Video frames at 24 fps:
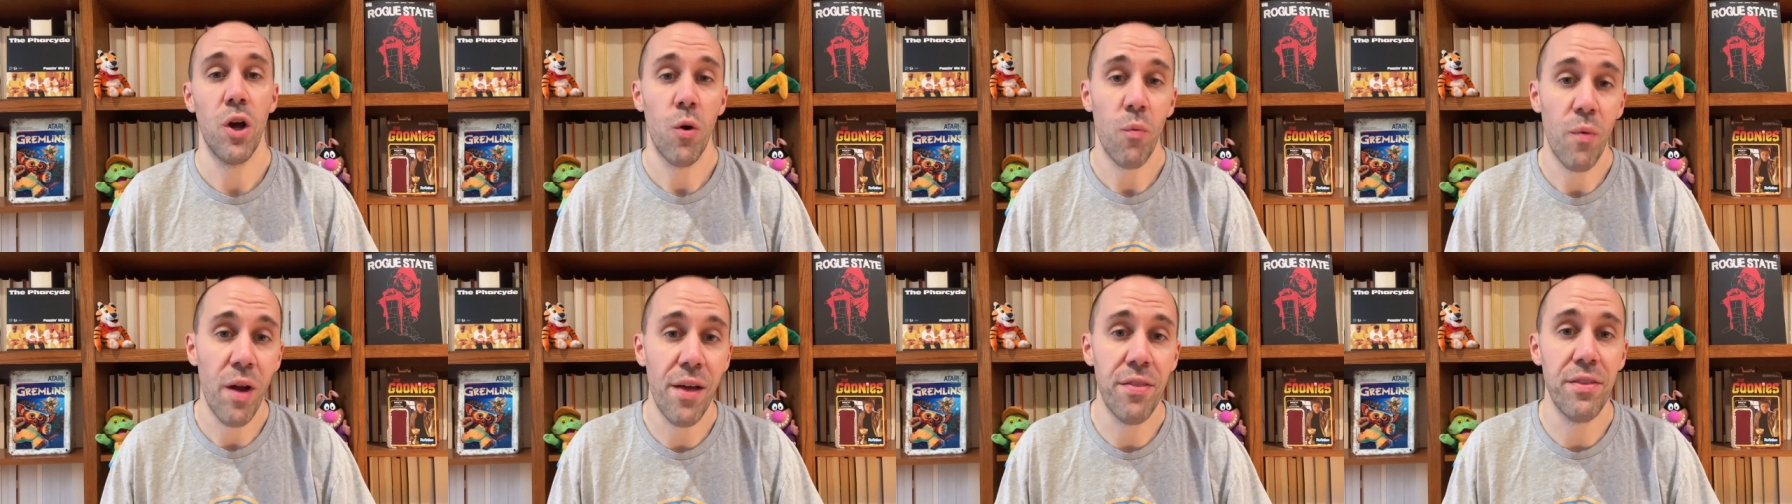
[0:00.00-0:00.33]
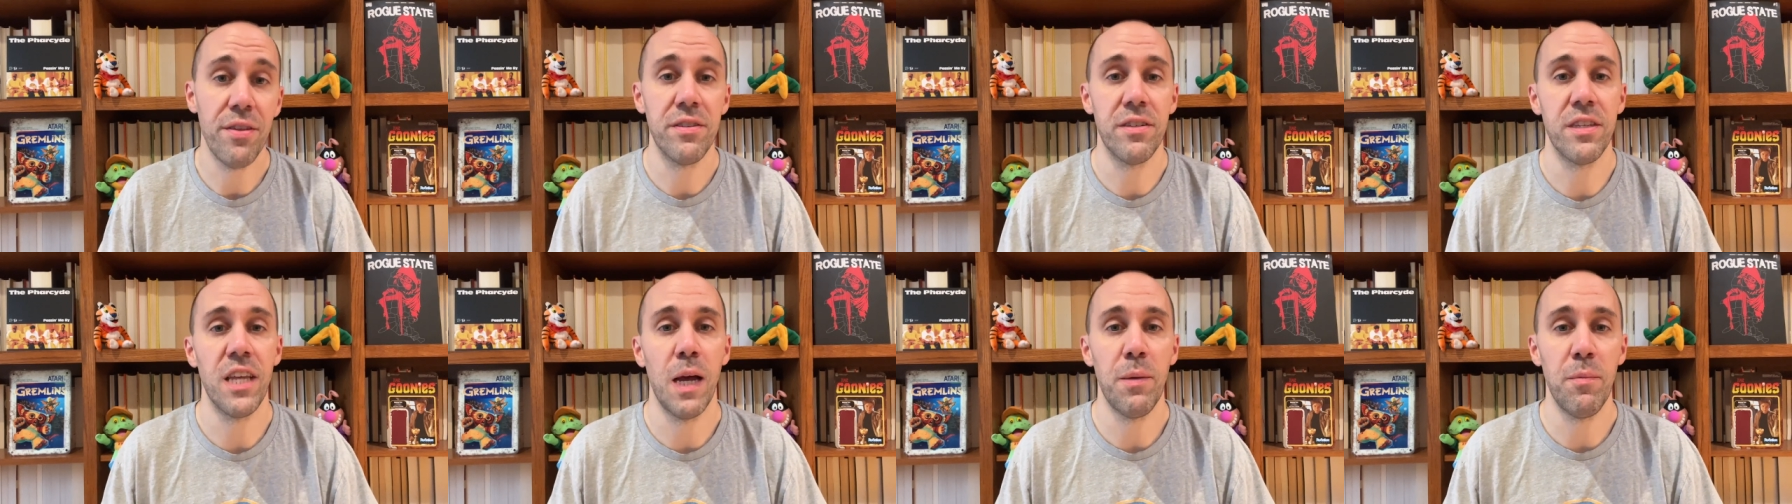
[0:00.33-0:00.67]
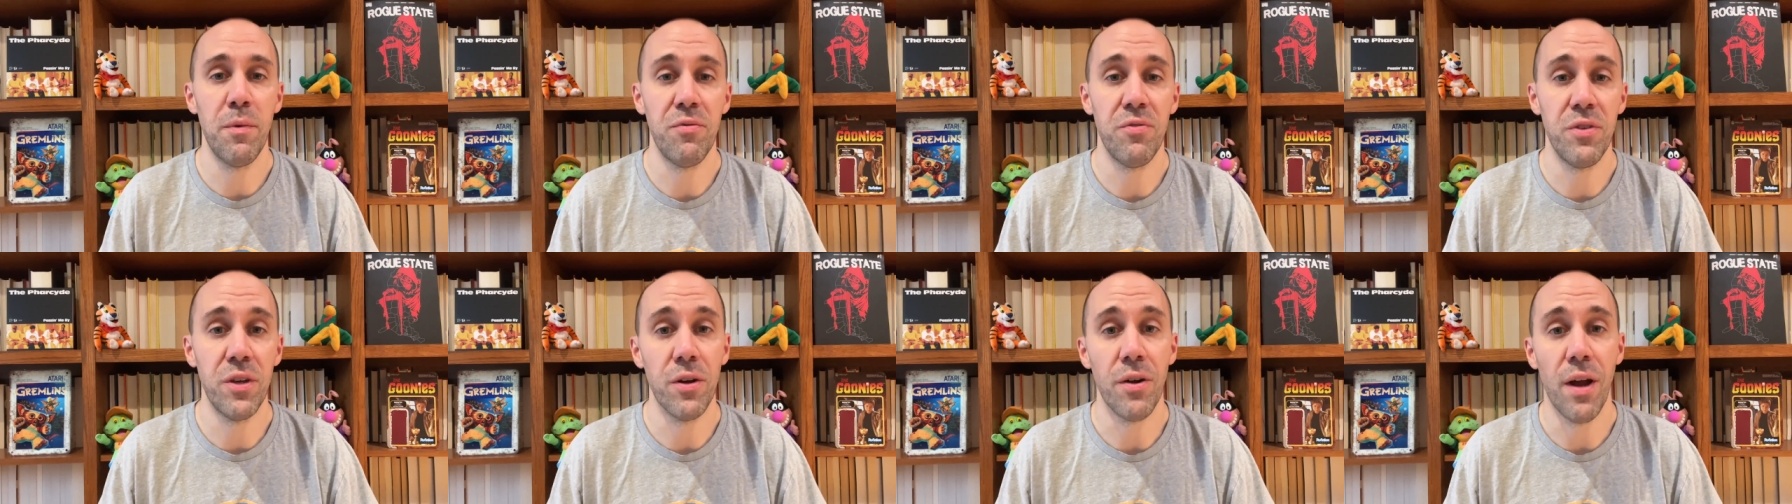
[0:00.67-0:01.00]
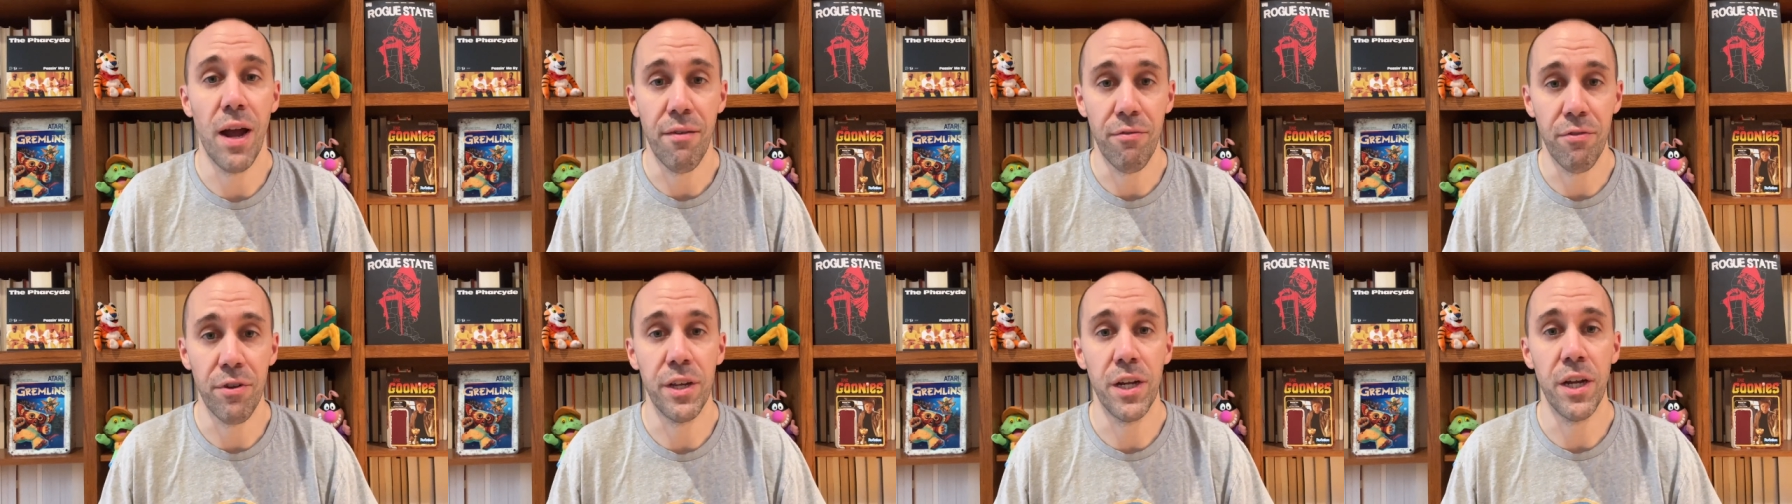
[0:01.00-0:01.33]
around this time of year
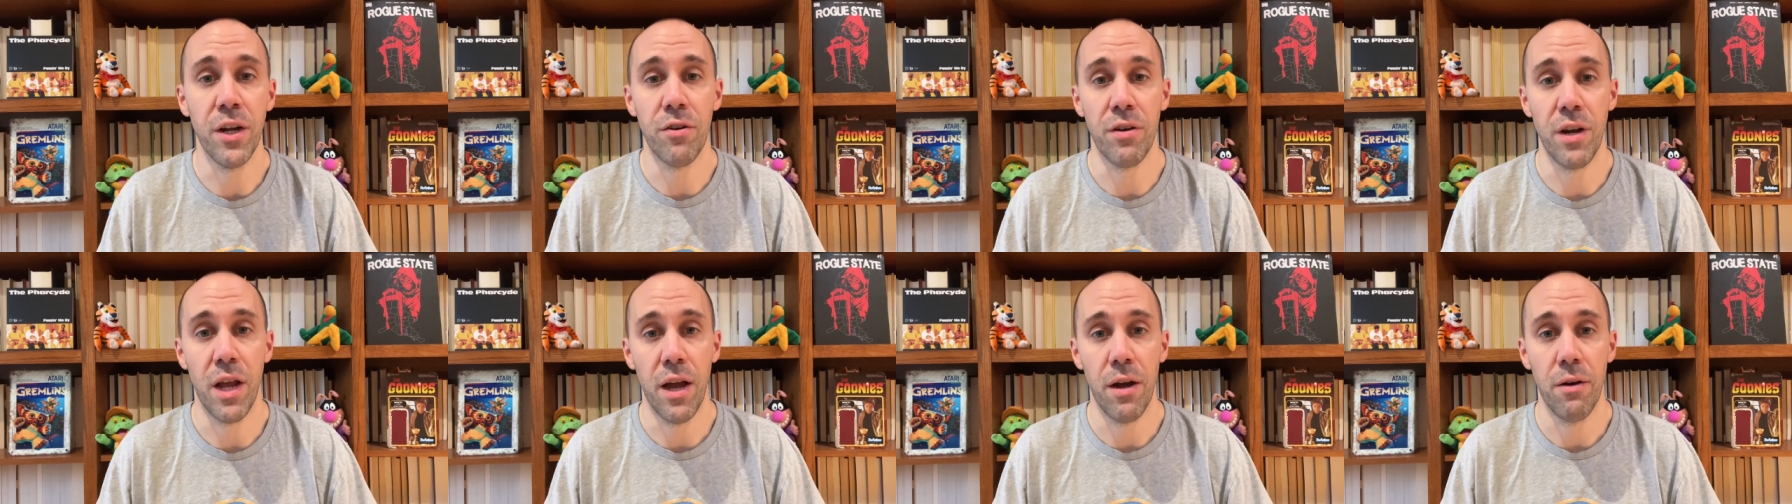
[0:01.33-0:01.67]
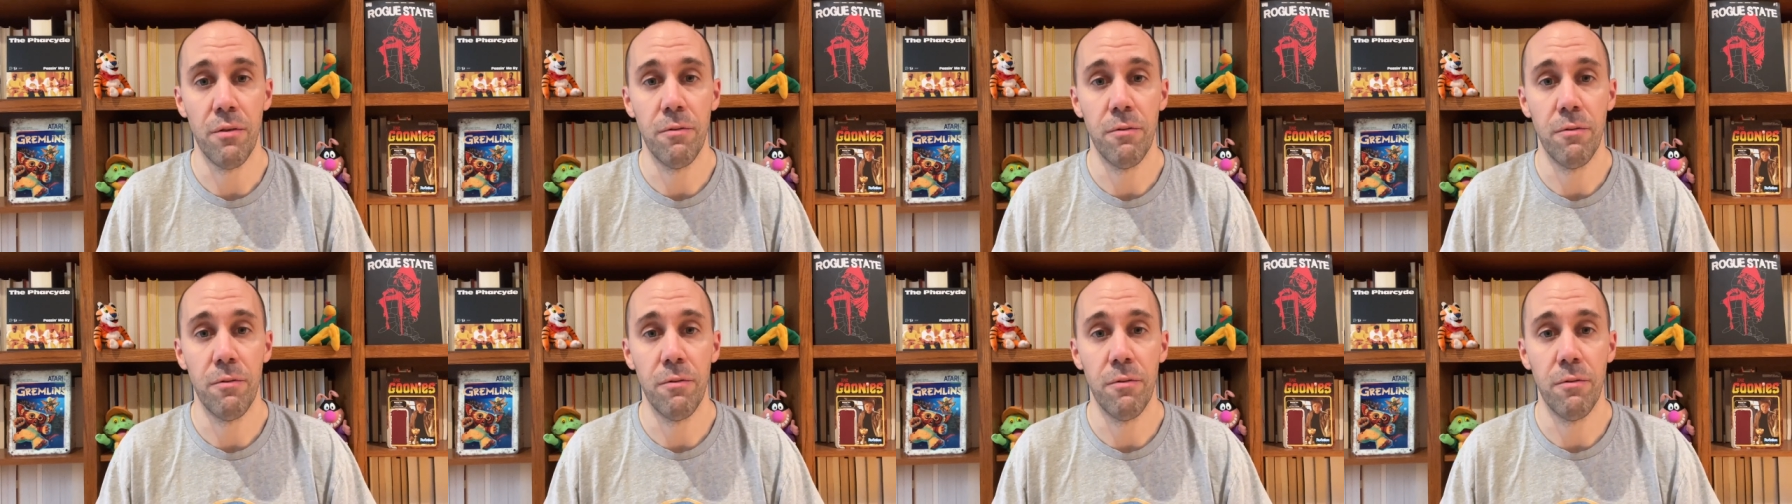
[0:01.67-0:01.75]
every year now.